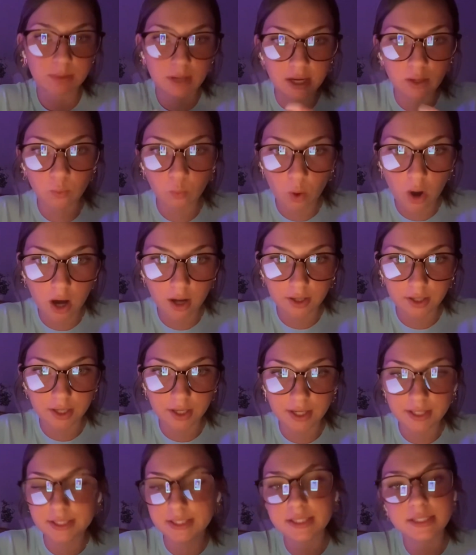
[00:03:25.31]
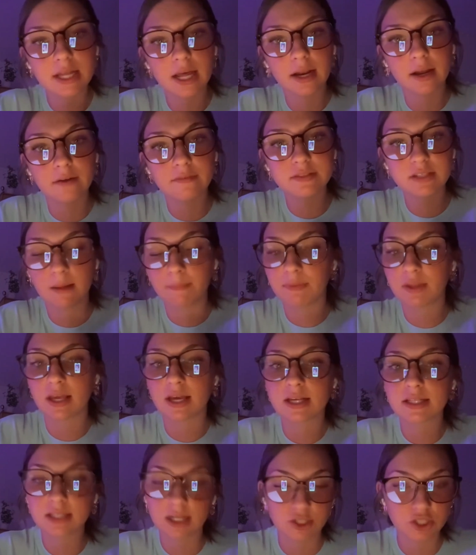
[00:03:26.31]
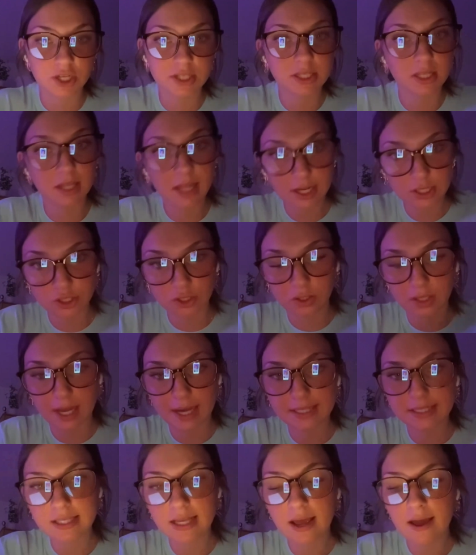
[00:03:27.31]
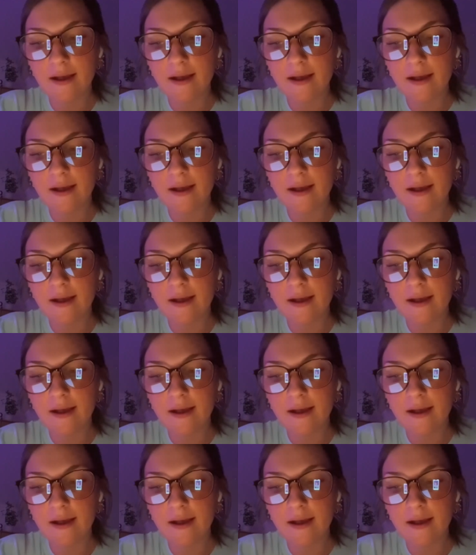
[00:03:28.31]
plain water instead of something such as electrolytes.